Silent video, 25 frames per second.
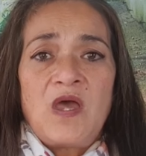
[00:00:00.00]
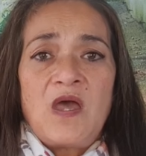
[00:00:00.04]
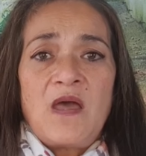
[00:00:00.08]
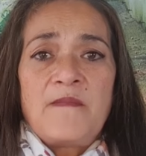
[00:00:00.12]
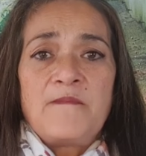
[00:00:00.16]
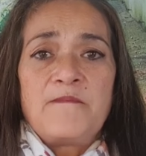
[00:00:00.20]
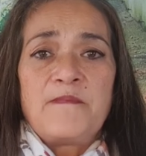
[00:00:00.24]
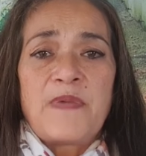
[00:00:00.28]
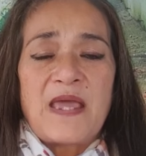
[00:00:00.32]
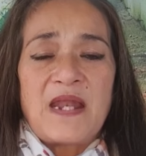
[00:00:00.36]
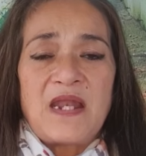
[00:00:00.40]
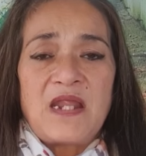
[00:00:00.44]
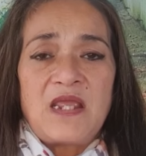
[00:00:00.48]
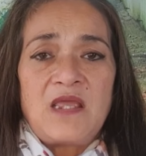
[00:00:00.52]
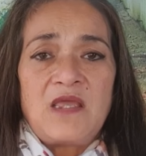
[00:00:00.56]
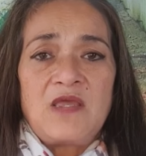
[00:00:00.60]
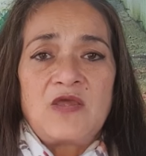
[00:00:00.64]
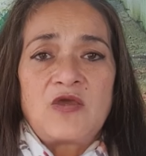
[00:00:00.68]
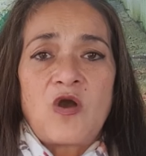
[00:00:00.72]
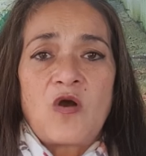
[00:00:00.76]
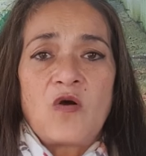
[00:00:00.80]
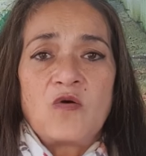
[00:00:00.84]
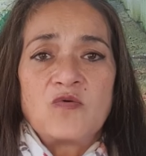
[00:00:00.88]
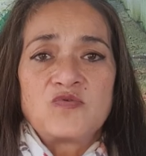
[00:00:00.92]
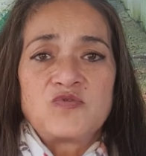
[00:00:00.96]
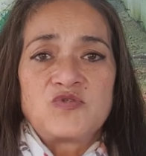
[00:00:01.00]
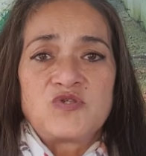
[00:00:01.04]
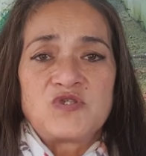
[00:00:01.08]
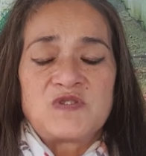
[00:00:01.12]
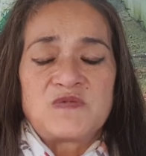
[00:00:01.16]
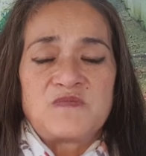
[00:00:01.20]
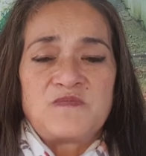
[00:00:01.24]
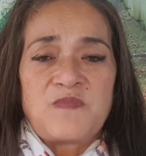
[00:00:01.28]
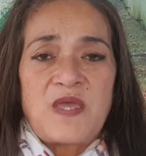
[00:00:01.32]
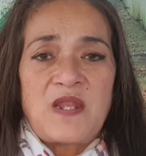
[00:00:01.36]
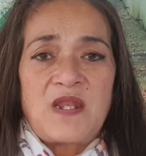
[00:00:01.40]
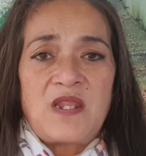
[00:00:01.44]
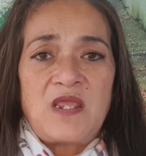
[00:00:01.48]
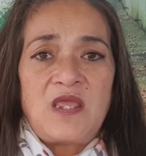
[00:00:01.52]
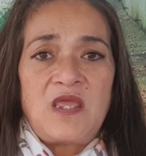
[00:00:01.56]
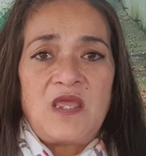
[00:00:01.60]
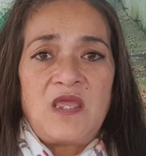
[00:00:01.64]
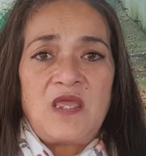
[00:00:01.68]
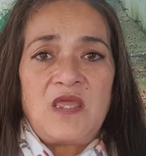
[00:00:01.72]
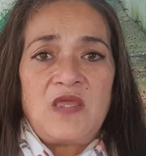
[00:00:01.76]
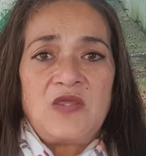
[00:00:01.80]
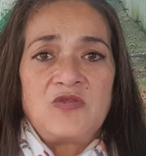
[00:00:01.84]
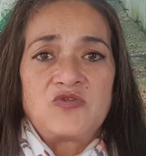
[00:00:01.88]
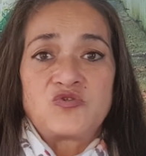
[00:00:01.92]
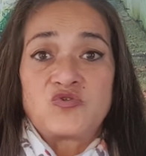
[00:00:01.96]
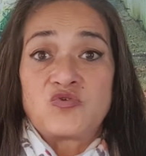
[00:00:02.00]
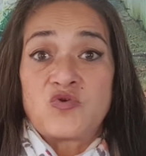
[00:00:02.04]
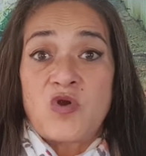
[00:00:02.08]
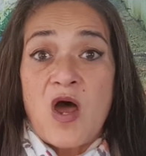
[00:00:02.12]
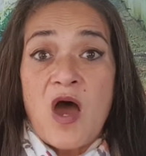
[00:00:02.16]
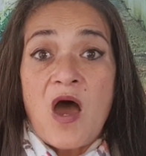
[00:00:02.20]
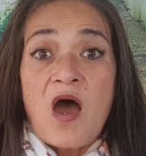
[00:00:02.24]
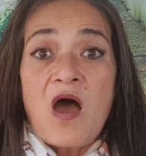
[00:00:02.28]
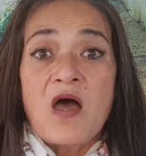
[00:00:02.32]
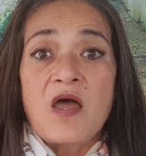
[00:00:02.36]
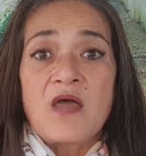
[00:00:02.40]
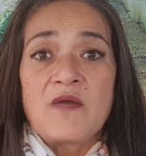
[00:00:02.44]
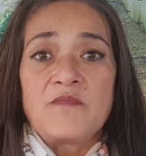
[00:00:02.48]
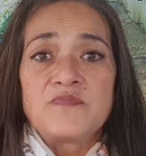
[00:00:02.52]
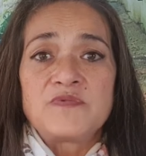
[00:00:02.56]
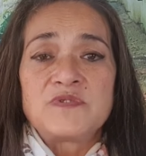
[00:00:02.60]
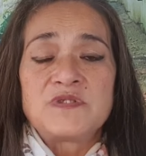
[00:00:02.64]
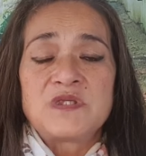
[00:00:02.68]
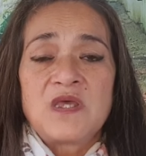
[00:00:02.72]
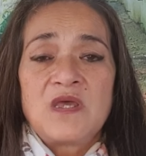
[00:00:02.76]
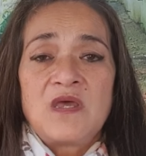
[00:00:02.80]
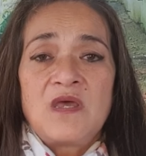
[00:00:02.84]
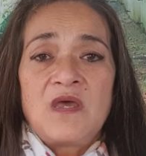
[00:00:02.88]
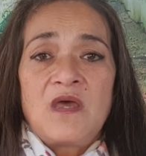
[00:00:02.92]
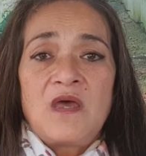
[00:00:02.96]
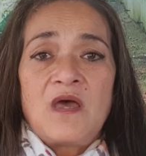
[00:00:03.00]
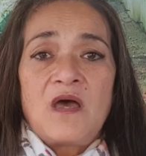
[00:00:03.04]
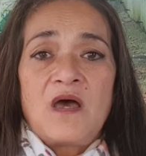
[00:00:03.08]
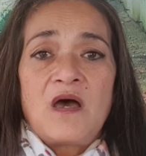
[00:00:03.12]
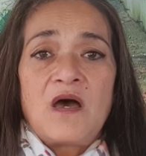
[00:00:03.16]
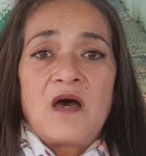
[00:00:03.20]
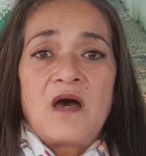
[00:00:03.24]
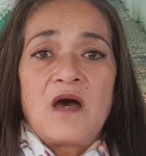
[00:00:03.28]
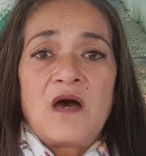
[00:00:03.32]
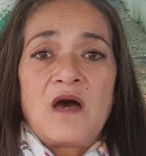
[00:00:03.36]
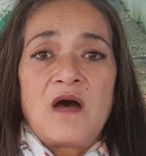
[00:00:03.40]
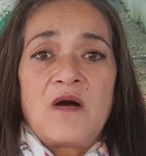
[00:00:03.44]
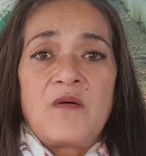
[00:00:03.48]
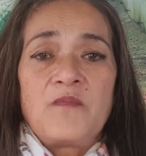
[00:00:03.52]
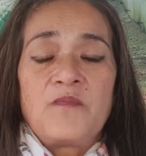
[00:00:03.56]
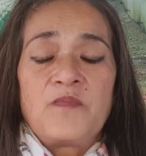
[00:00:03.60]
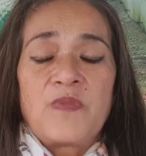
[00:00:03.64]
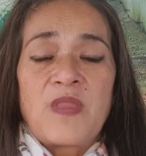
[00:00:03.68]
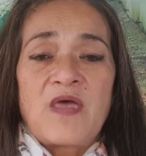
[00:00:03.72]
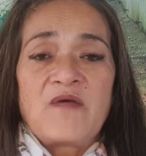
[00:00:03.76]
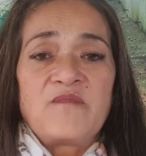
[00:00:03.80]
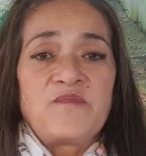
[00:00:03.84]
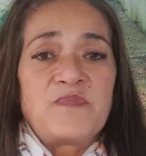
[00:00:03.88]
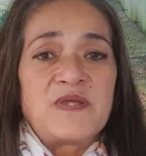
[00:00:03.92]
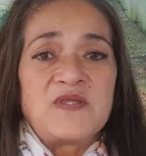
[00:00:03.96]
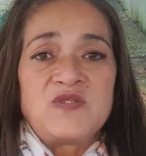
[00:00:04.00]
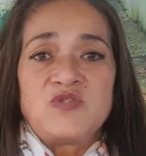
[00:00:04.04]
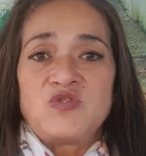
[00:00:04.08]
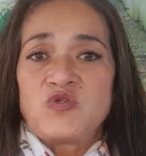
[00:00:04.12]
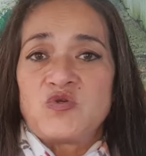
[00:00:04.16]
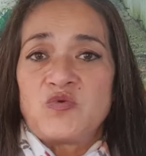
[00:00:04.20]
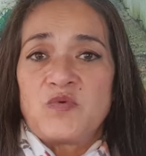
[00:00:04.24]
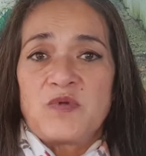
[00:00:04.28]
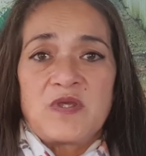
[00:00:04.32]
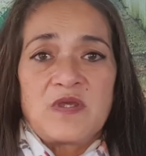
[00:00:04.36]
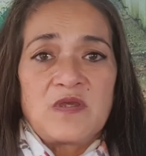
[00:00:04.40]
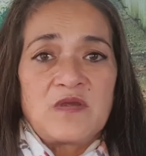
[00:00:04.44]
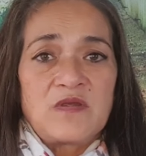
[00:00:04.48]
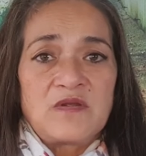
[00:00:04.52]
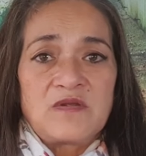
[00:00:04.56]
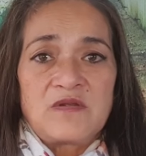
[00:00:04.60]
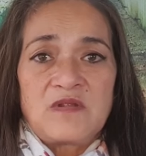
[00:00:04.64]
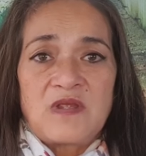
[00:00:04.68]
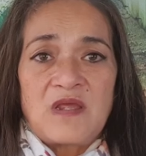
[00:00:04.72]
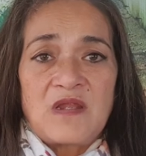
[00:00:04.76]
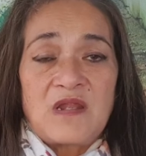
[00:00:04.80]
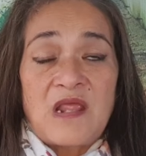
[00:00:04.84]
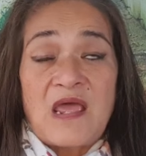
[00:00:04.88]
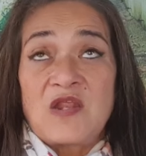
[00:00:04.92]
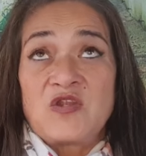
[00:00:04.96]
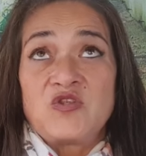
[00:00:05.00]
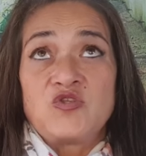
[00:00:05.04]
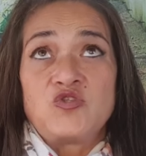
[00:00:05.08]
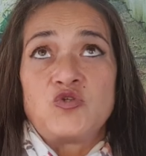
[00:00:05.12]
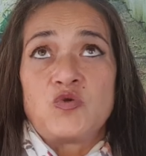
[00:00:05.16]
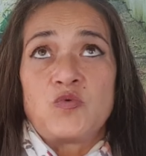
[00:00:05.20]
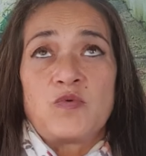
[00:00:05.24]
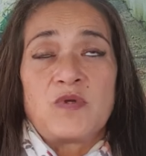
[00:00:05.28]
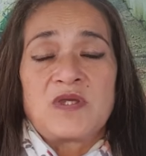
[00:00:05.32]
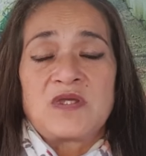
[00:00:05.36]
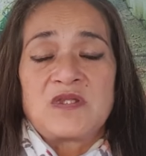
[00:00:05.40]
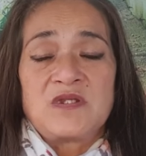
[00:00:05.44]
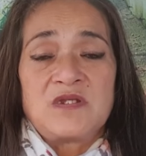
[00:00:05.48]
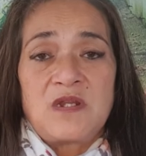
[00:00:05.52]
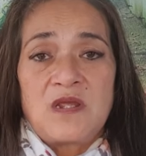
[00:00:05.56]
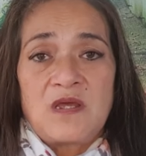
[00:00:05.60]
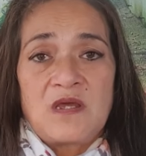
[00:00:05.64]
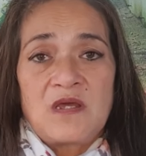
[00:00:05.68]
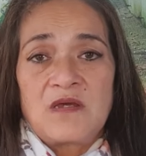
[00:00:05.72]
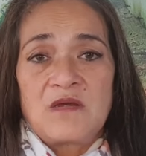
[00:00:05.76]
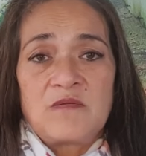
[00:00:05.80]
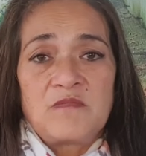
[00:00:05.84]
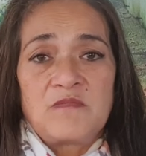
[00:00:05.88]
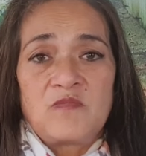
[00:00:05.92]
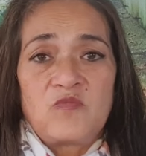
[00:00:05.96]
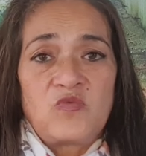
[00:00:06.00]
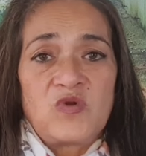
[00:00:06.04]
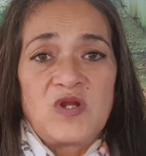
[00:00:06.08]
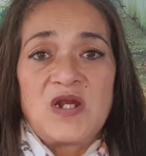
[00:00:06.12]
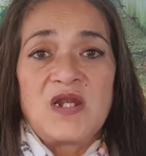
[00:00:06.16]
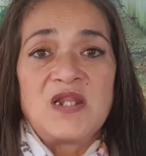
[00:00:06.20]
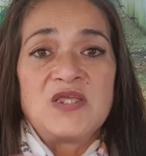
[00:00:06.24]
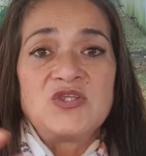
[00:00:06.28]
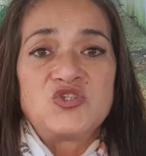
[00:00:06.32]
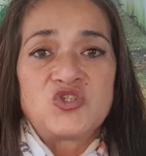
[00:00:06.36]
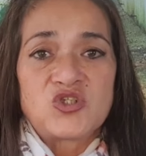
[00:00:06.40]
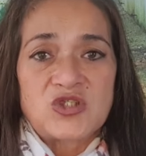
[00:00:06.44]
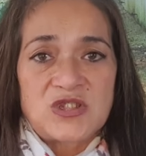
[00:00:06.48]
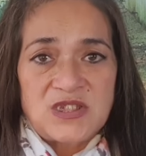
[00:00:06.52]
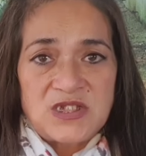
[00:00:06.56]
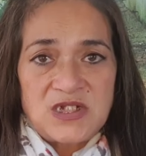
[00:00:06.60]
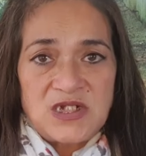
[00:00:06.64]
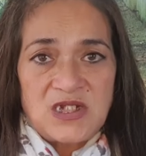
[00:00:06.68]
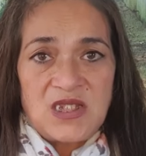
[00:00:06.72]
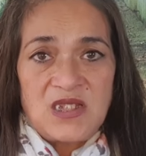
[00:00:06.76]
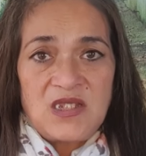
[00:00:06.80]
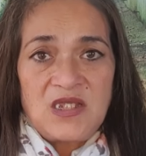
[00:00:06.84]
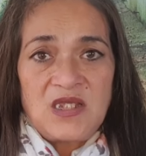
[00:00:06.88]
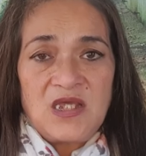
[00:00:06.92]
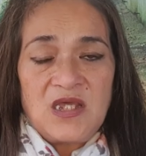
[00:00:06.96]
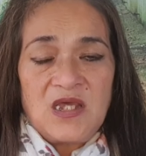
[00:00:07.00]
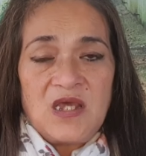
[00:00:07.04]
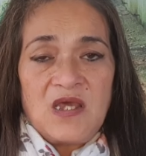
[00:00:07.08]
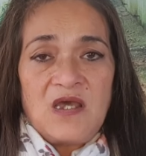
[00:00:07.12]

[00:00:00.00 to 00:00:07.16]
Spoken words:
Many cultures, many tribes have been doing it and do it religiously.